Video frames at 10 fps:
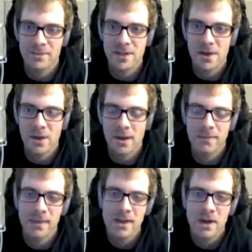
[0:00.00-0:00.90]
So
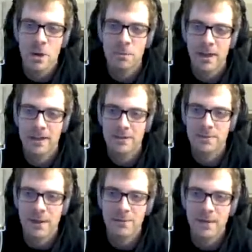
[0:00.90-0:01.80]
hopefully I get this
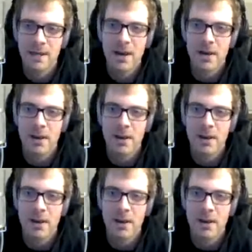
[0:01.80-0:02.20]
fucking video